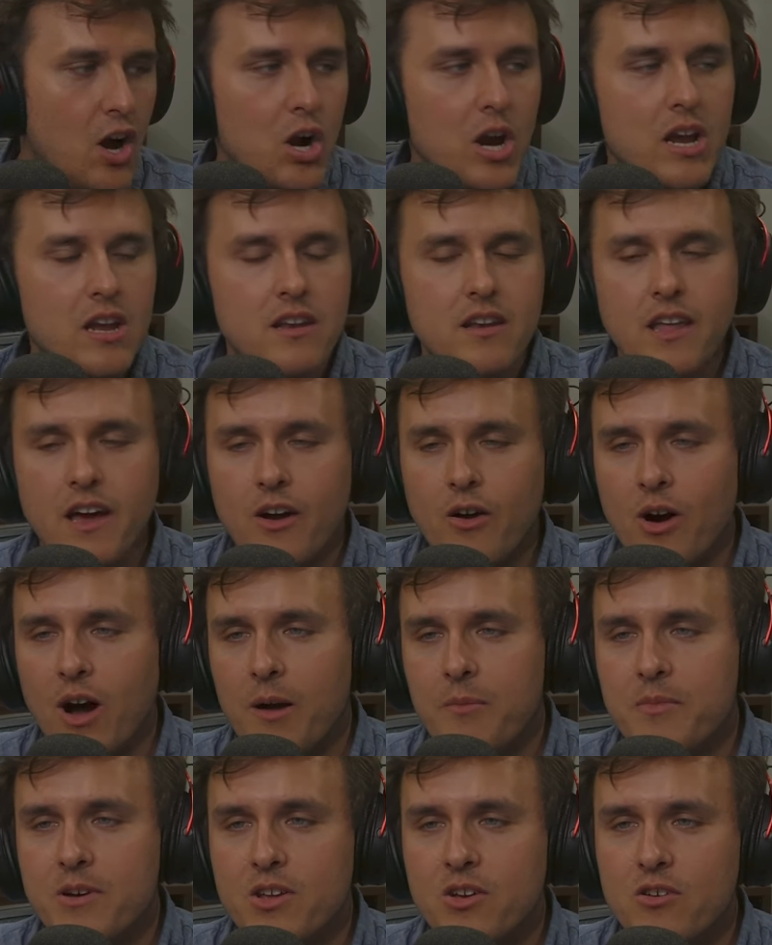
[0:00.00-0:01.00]
right, now I'm
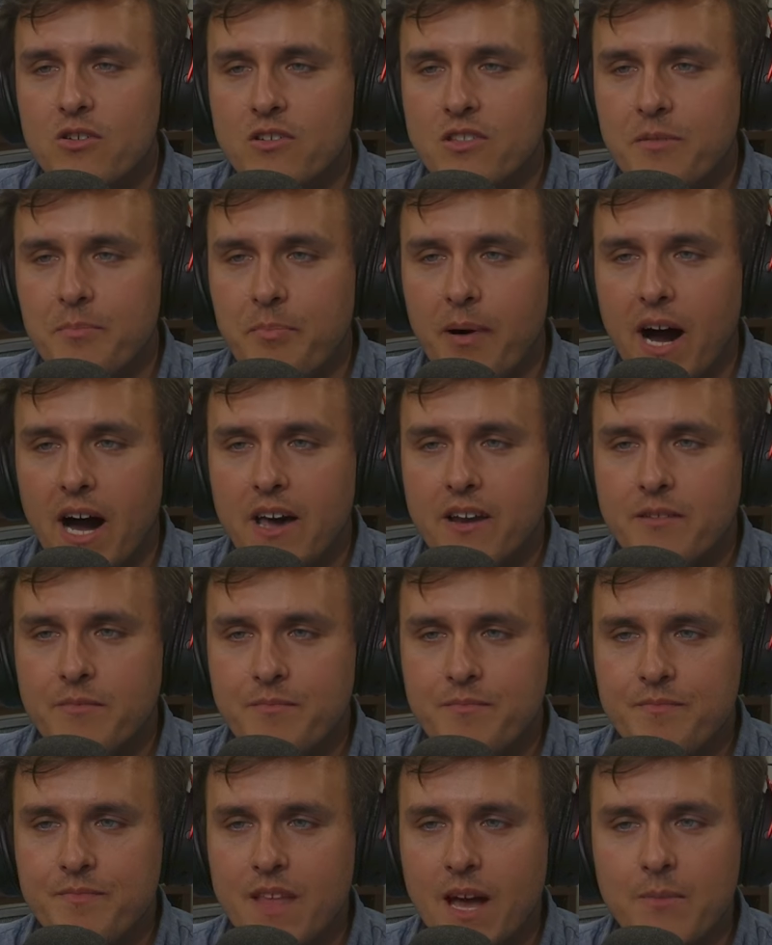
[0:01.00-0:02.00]
going to go to the
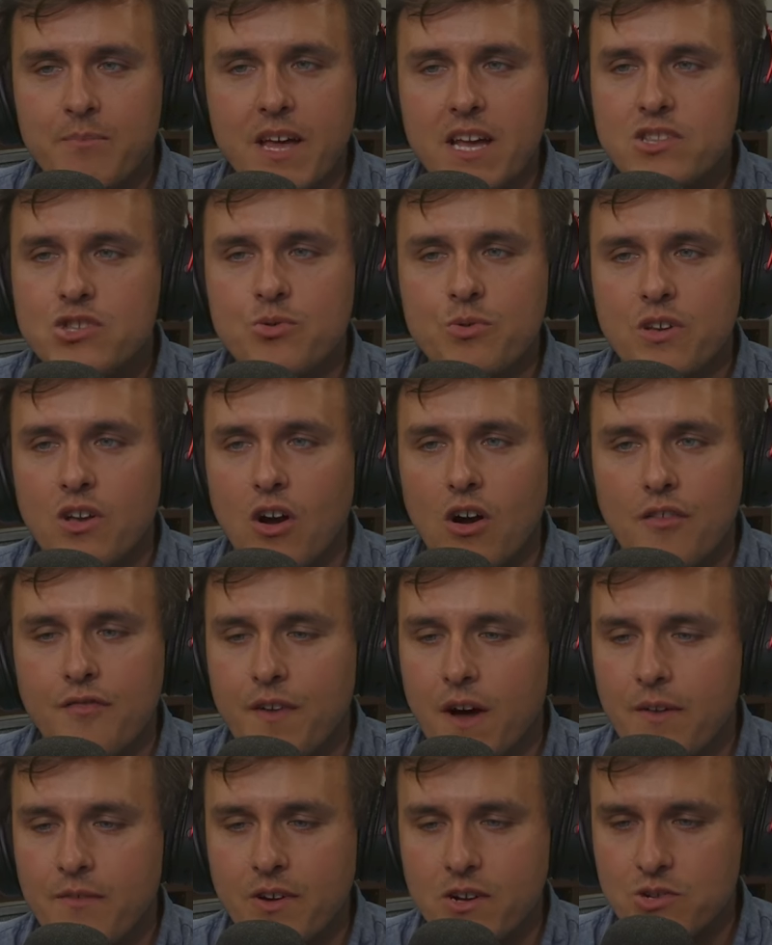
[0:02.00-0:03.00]
bottom. I'm not doing all
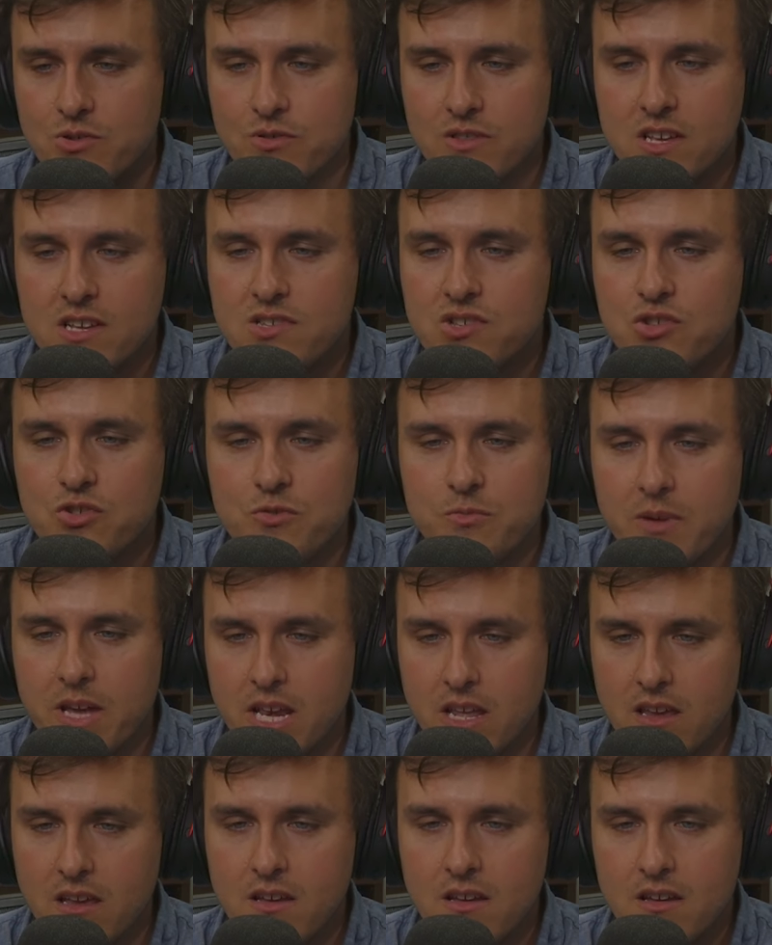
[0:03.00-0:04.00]
500. That's too many.
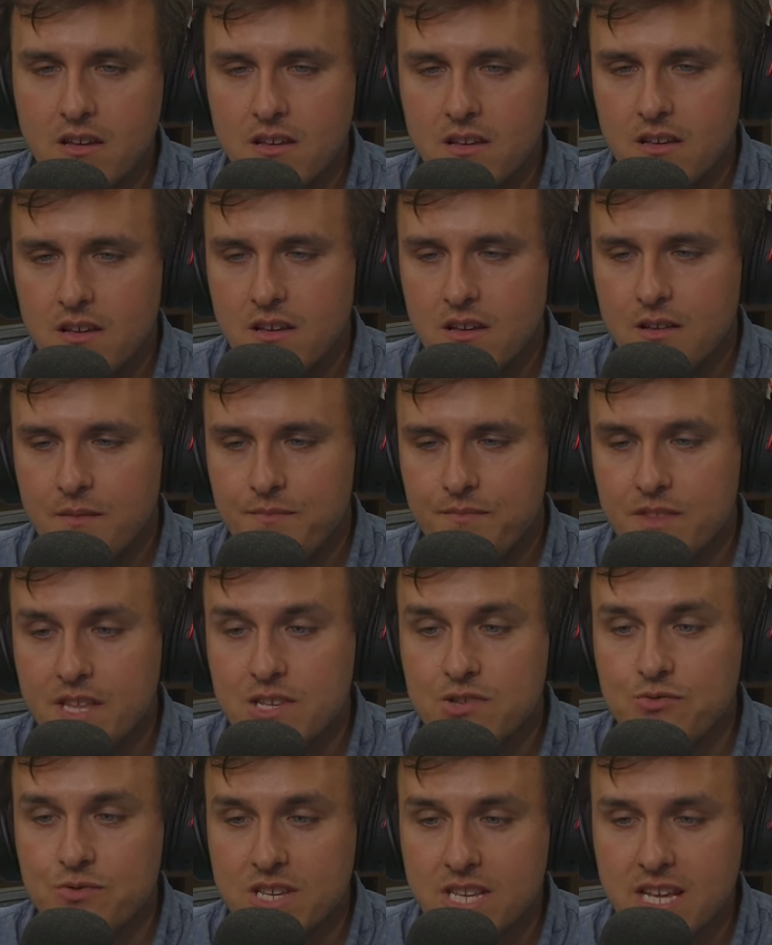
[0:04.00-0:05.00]

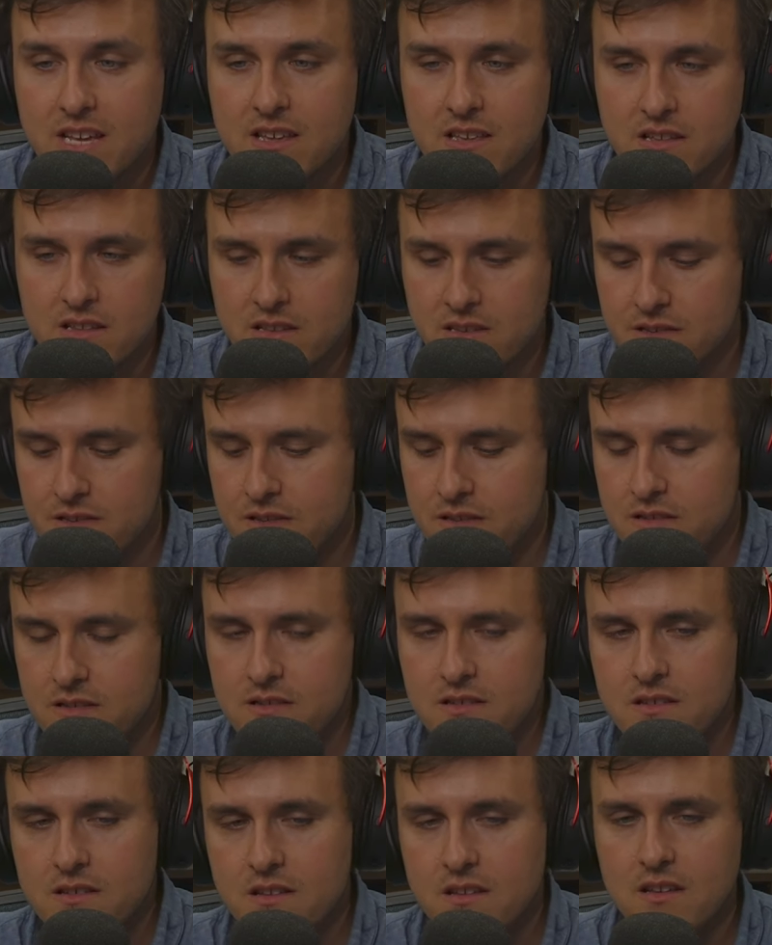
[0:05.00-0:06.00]
That's ridiculous.
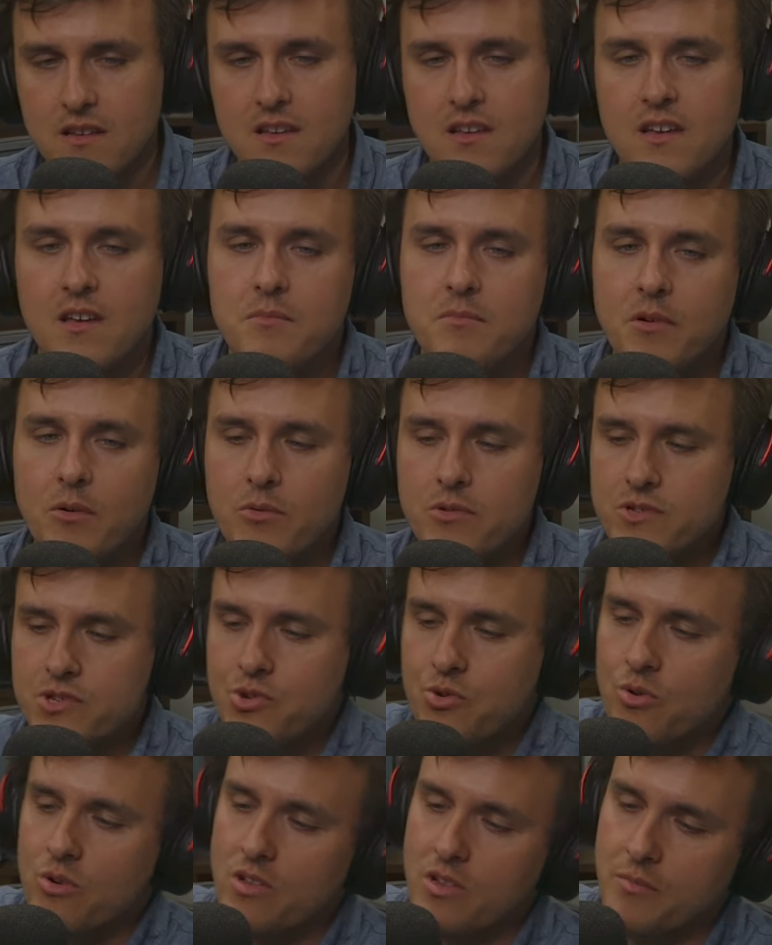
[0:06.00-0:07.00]
But we'll
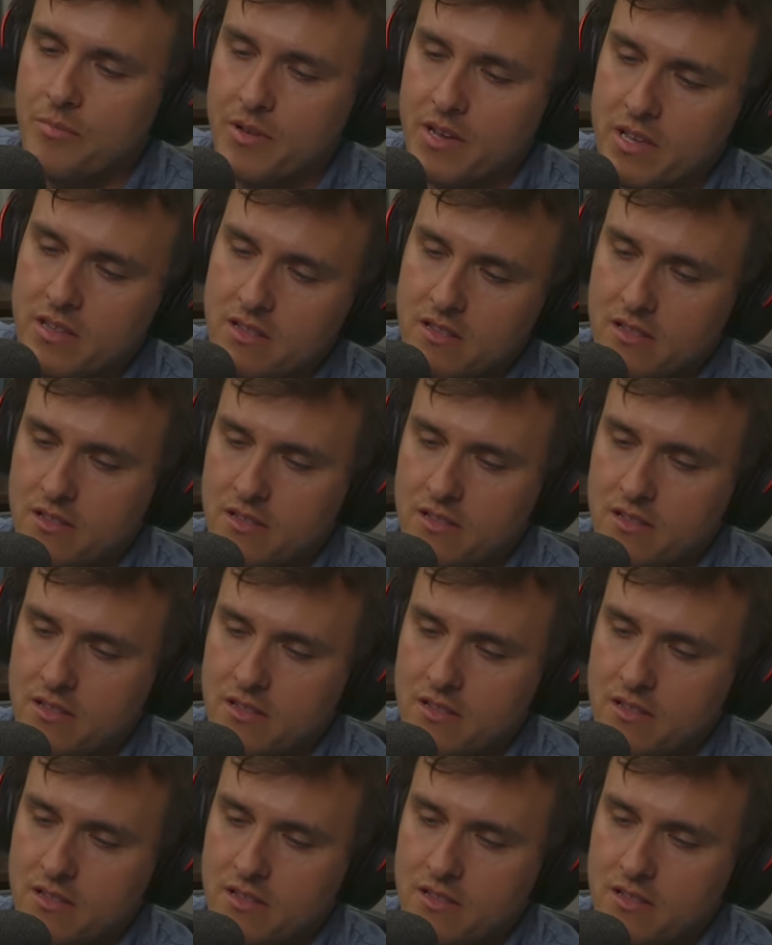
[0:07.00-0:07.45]
scroll a bit.